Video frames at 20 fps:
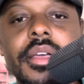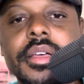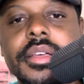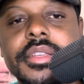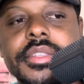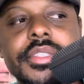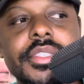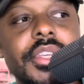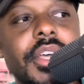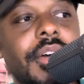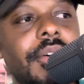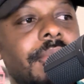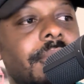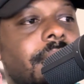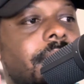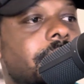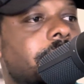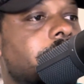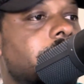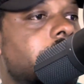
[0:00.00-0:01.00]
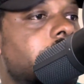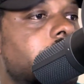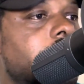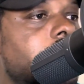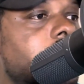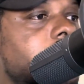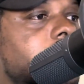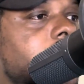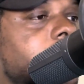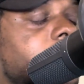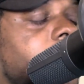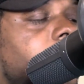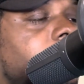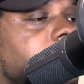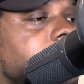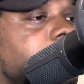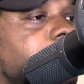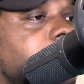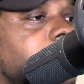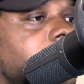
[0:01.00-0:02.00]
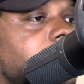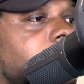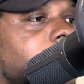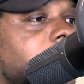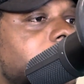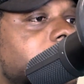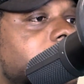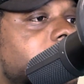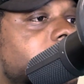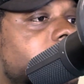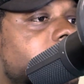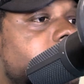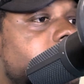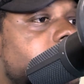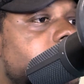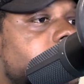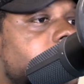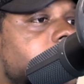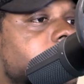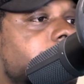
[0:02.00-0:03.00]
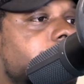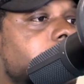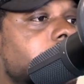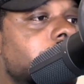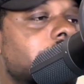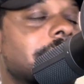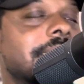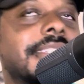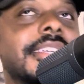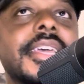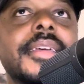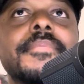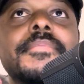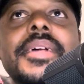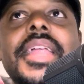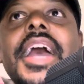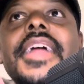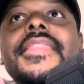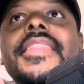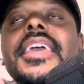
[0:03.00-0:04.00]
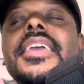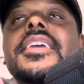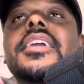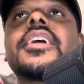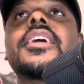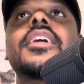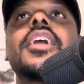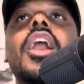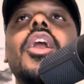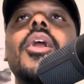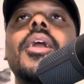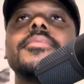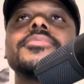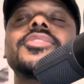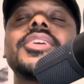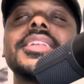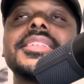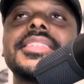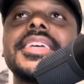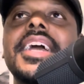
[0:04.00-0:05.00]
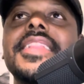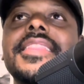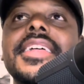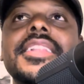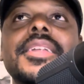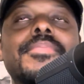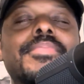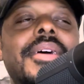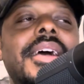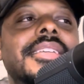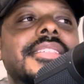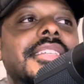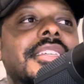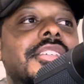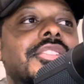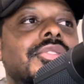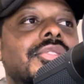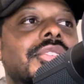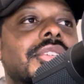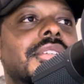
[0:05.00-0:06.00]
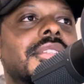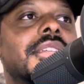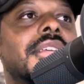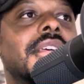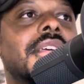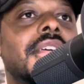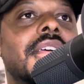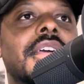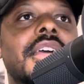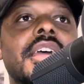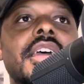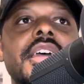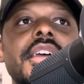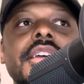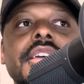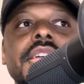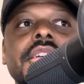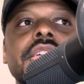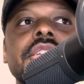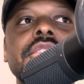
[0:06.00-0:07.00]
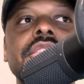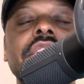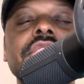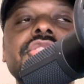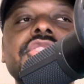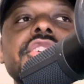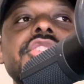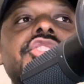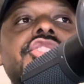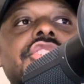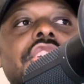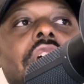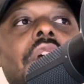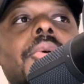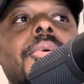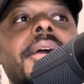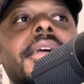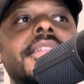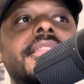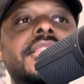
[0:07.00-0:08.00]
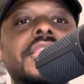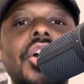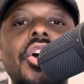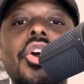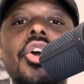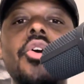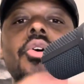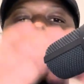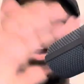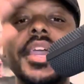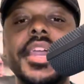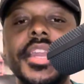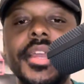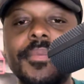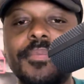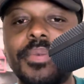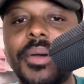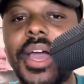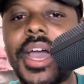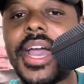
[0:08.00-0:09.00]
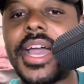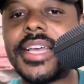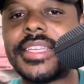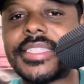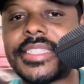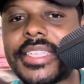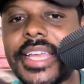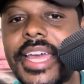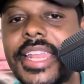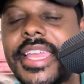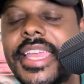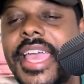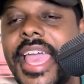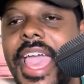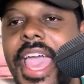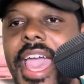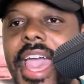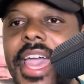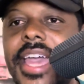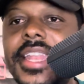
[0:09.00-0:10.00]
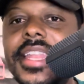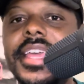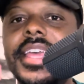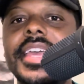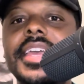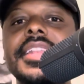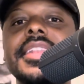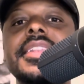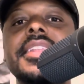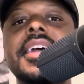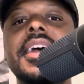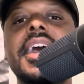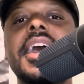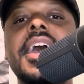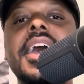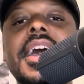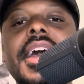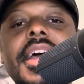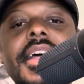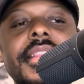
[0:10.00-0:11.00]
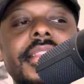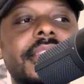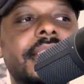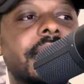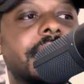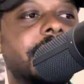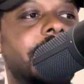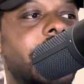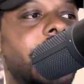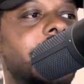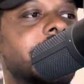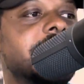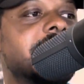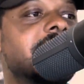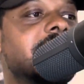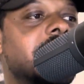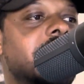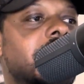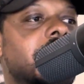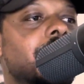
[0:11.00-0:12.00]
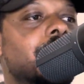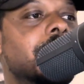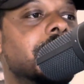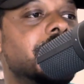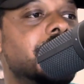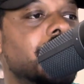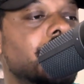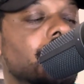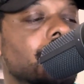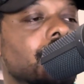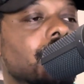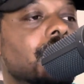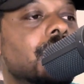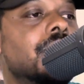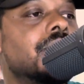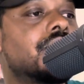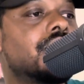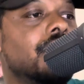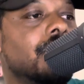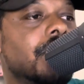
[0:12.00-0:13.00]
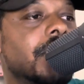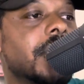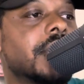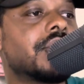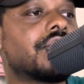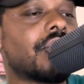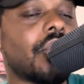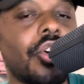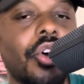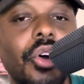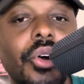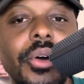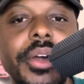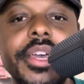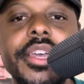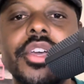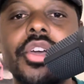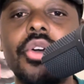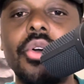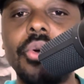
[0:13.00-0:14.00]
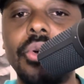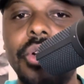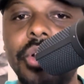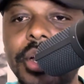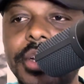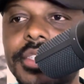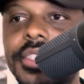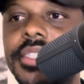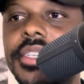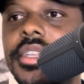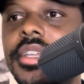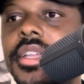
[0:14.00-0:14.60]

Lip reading: So yeah, that's pretty much it. But I think, I was trying to say, I think the prosecution, they're just showing the whole enterprise that he had, and the things he would do to control and coerce